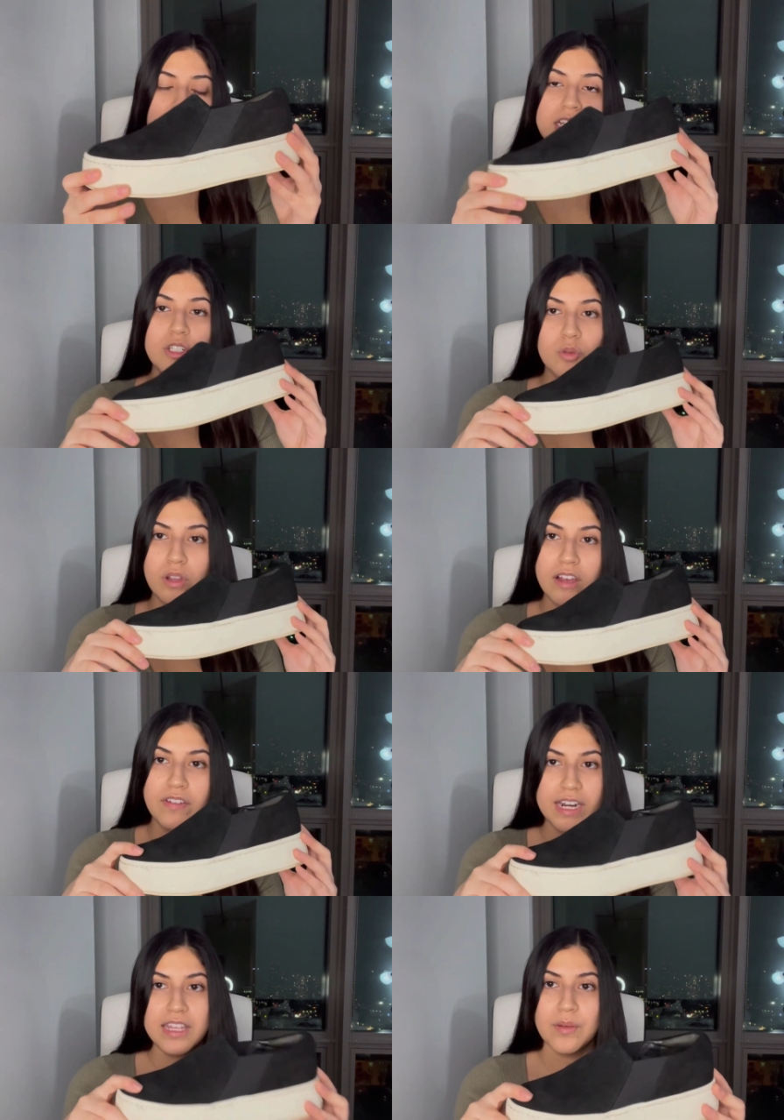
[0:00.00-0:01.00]
do love
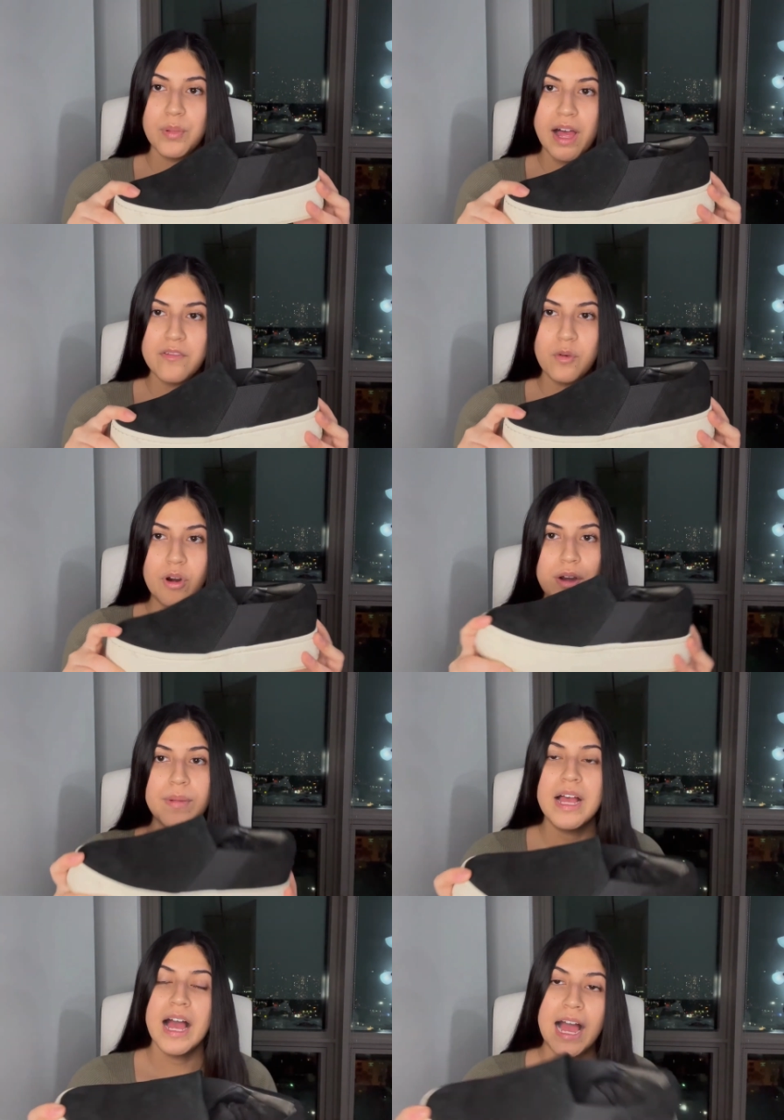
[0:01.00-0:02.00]
anything platform.
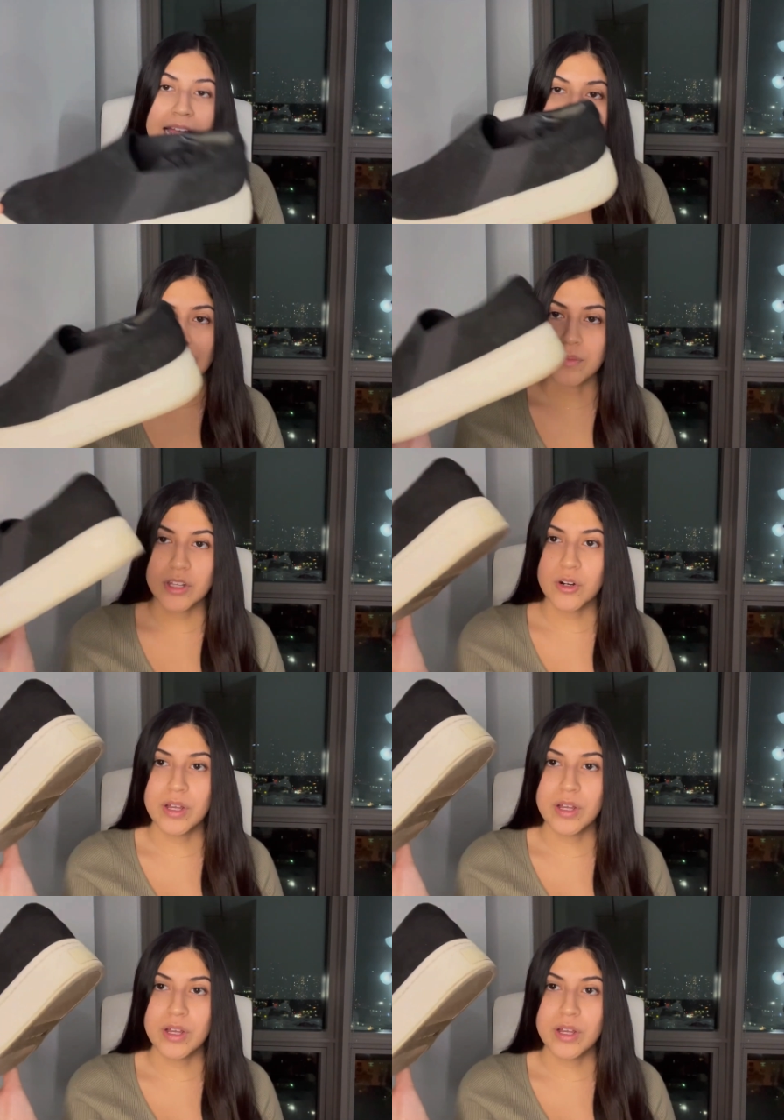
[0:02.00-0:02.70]
I am little and